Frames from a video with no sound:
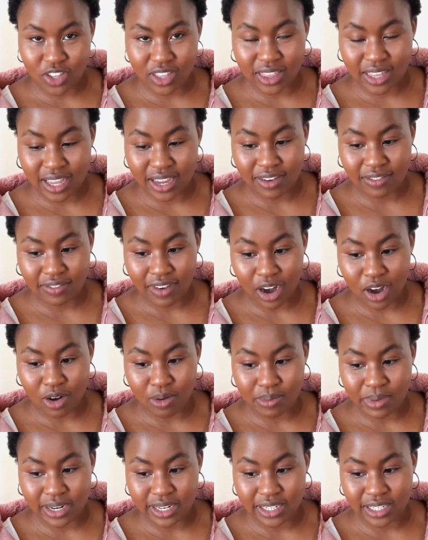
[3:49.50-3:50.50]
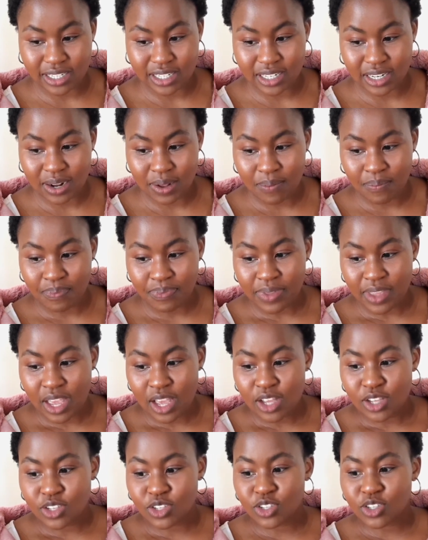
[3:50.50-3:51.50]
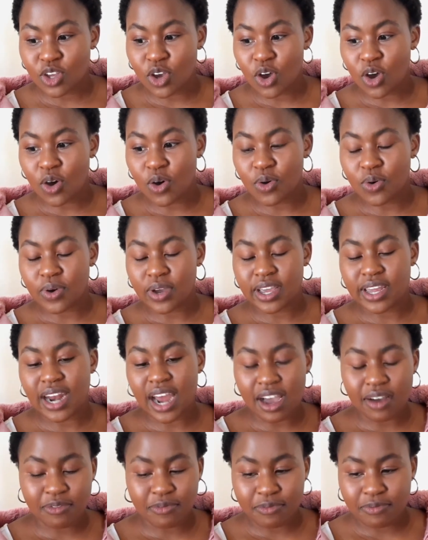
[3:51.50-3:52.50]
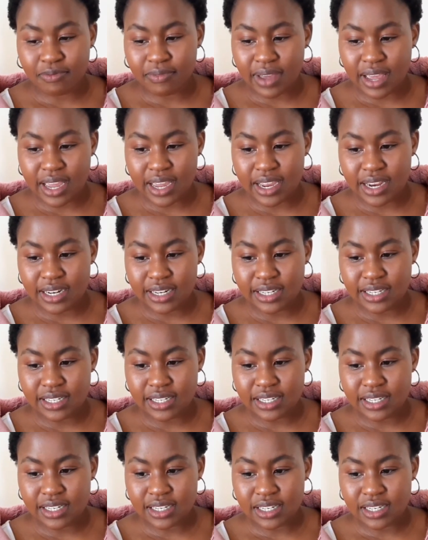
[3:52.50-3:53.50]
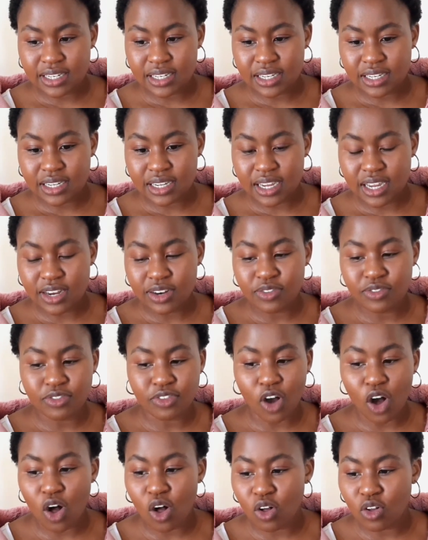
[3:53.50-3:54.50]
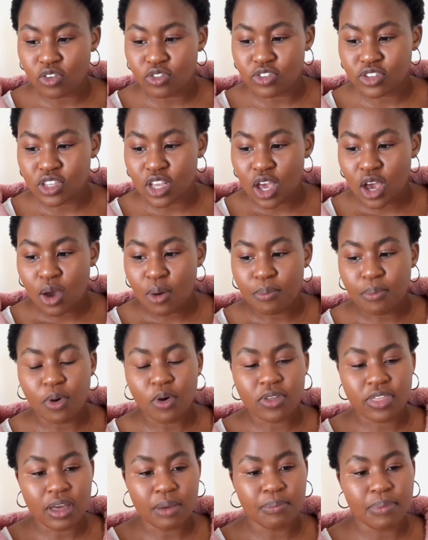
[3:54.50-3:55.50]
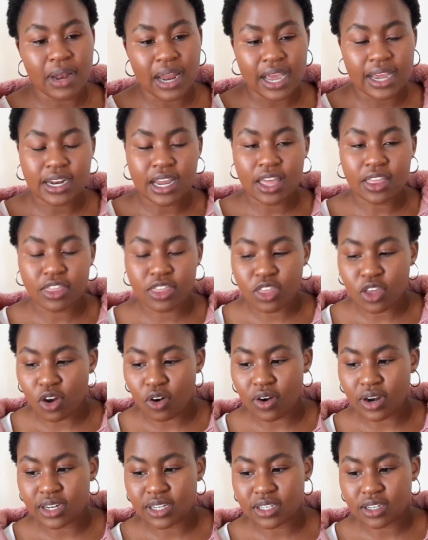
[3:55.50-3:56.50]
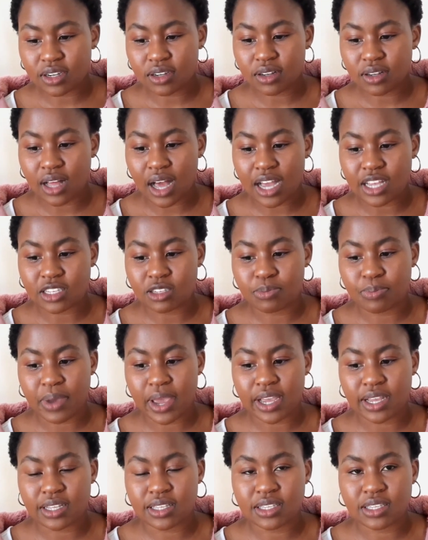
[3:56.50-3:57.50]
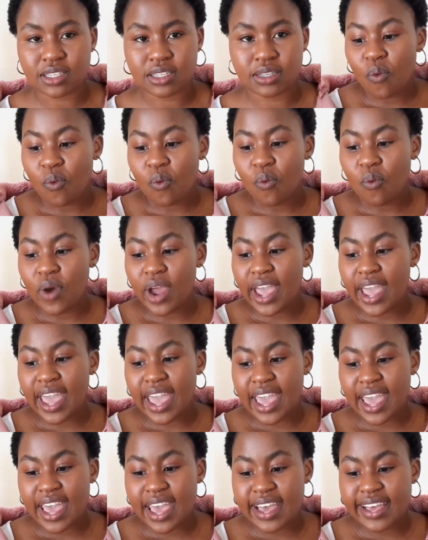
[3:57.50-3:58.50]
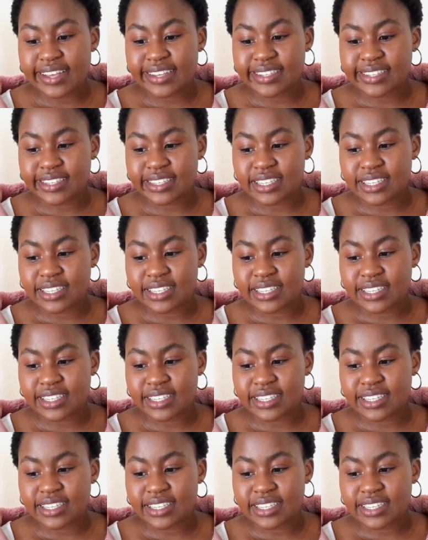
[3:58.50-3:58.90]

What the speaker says: on the environment. So it involves both applied and theoretical aspects, whereas